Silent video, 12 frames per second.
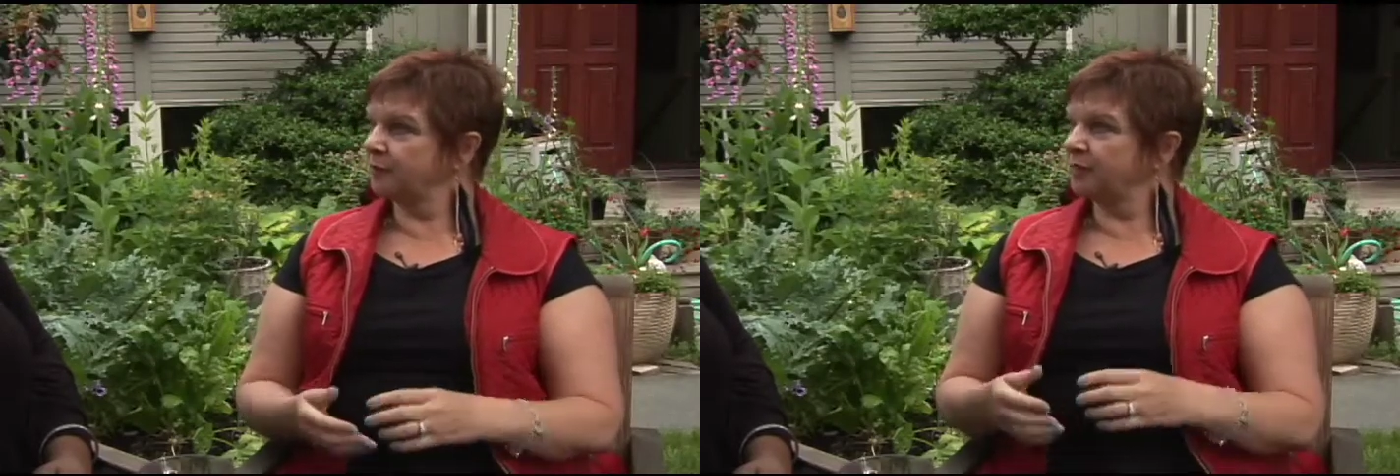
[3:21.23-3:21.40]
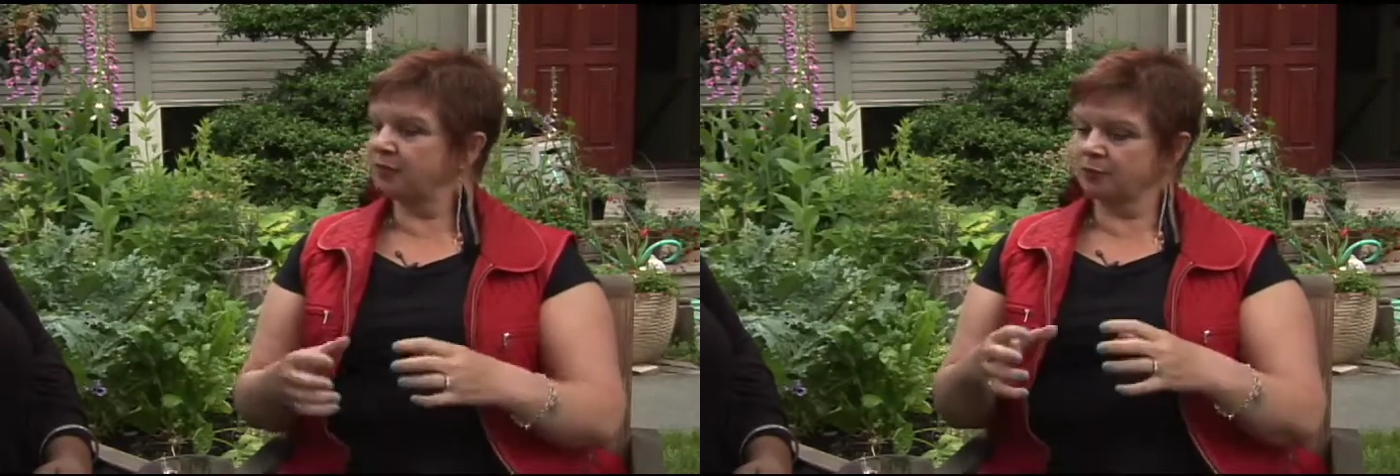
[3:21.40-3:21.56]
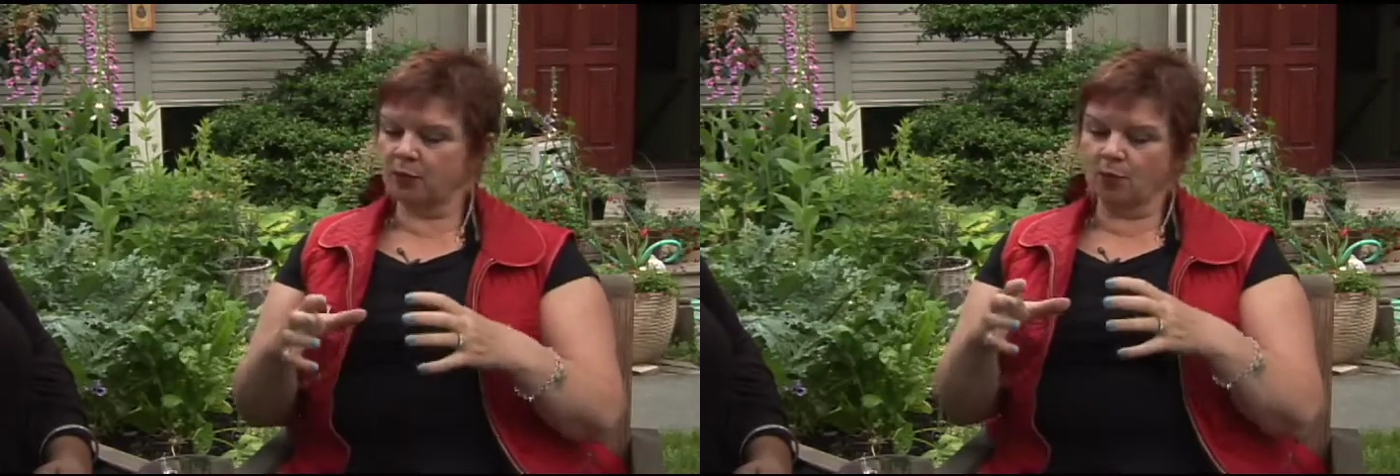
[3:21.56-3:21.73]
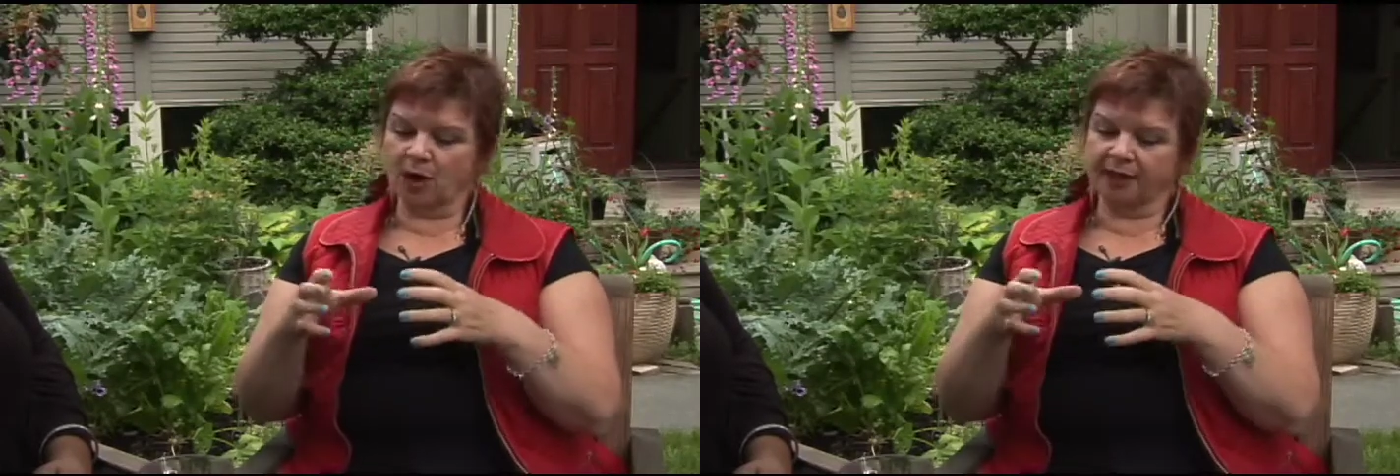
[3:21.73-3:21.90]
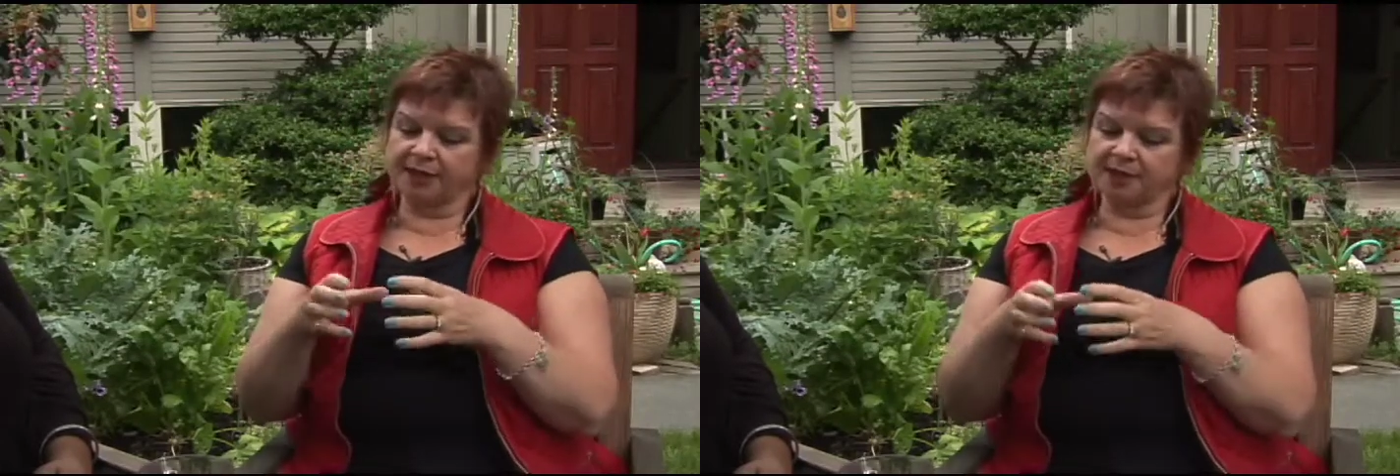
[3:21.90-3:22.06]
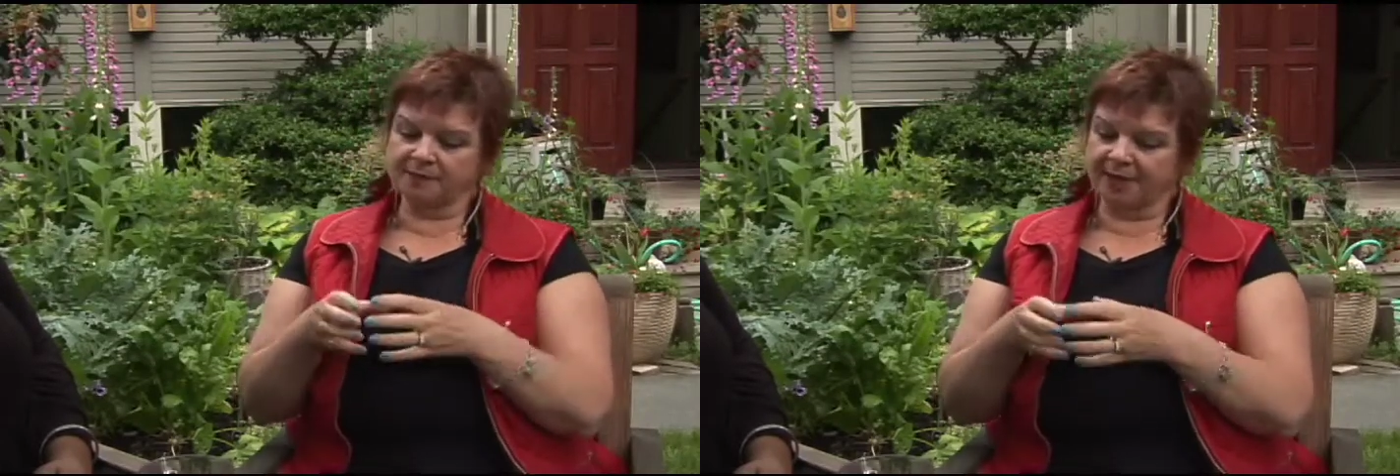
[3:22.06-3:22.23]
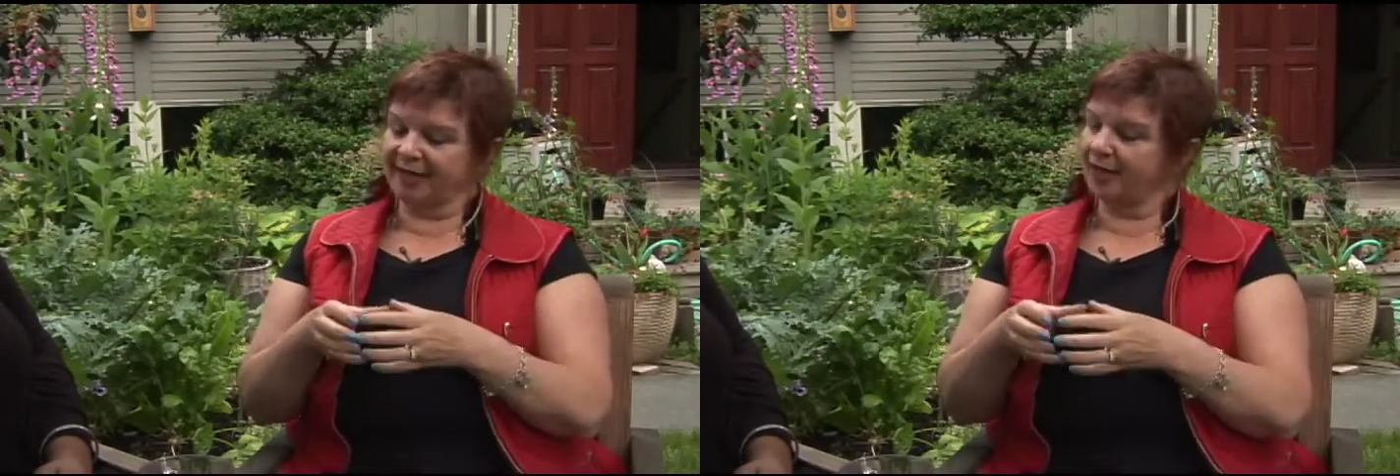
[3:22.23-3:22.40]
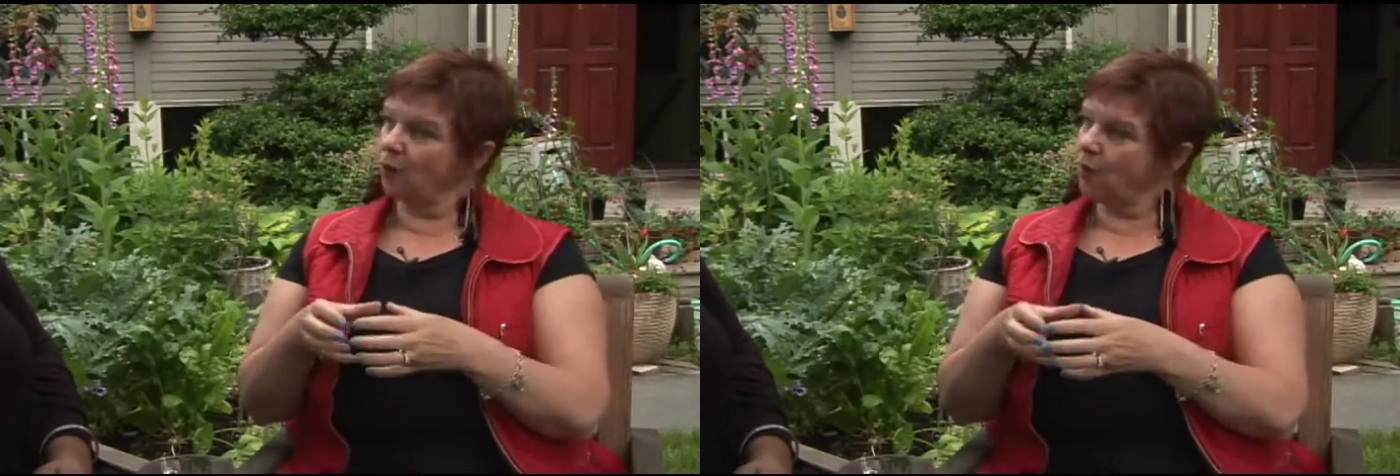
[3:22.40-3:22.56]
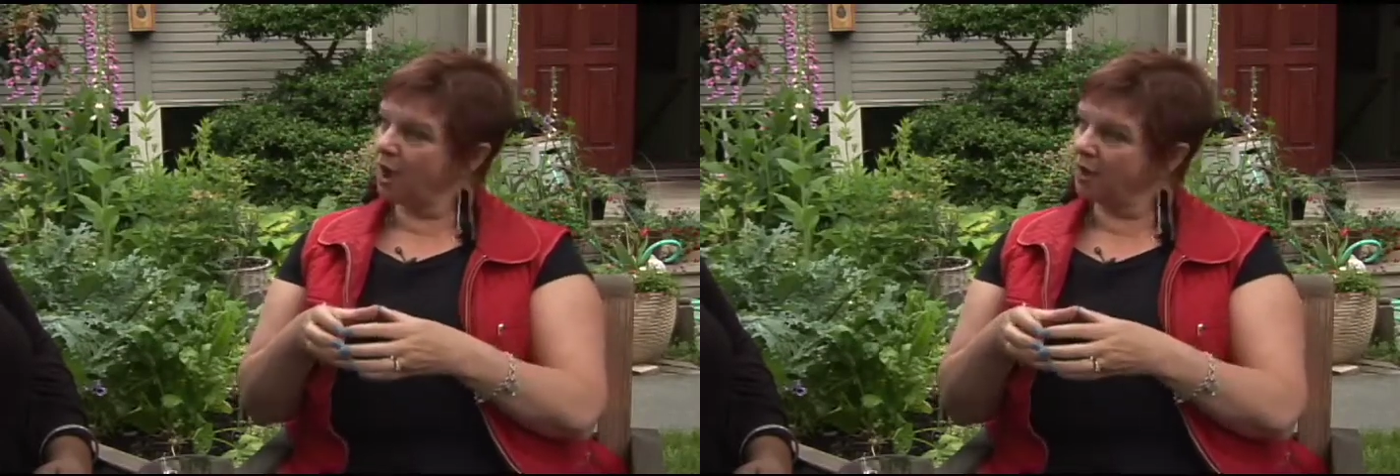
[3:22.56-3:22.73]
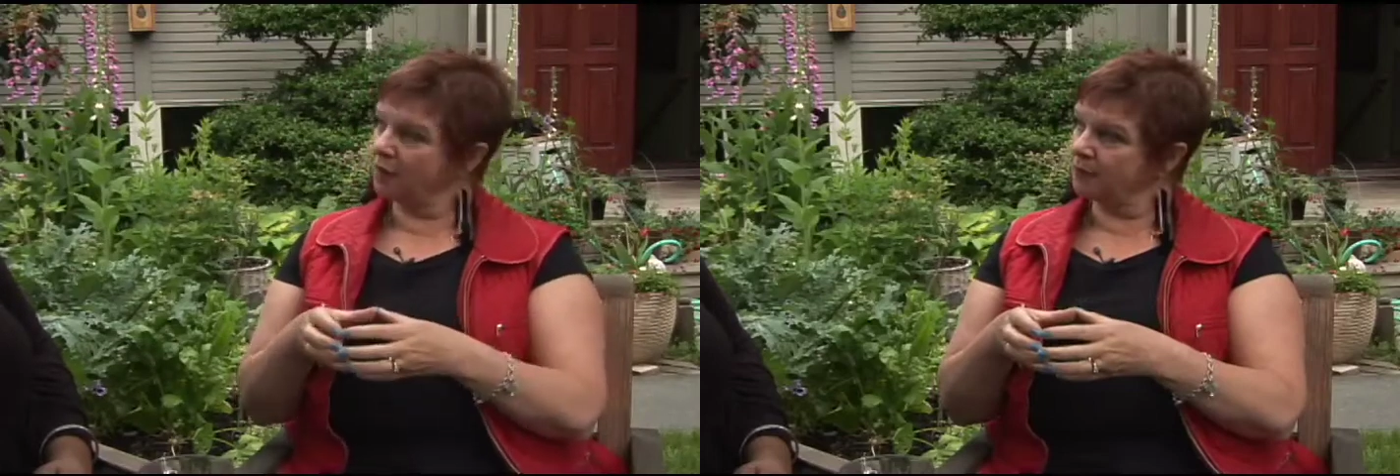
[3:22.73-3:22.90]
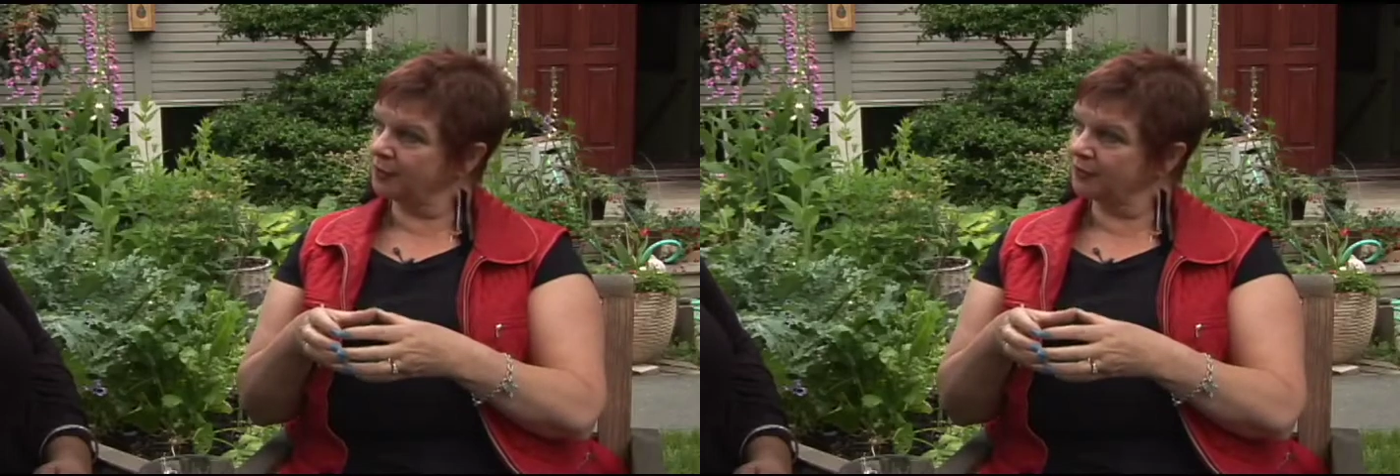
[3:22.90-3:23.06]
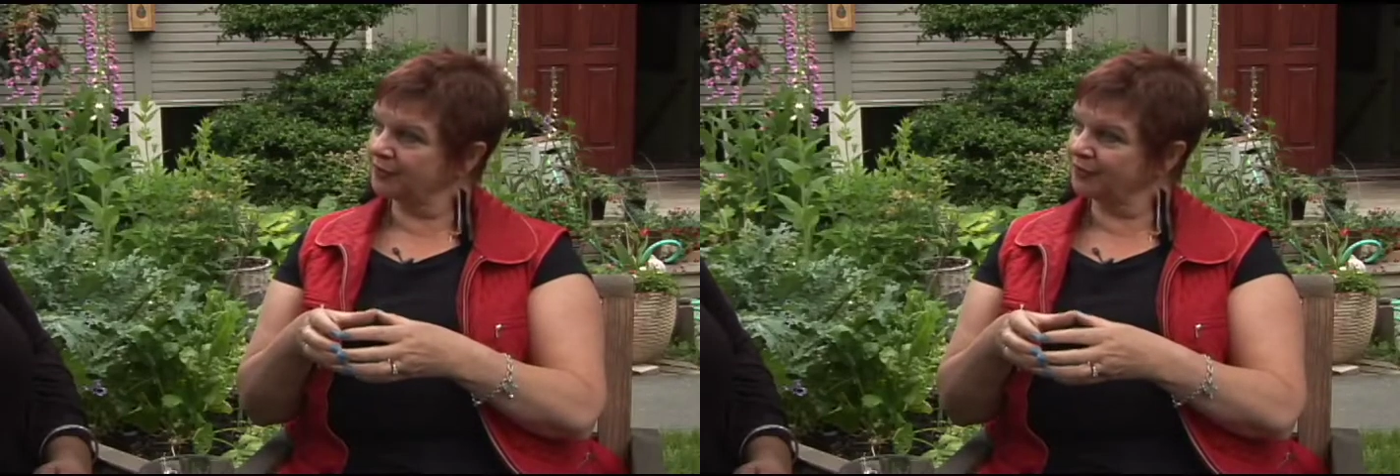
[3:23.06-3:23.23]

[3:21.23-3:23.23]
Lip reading: because we wanted to make it walkable,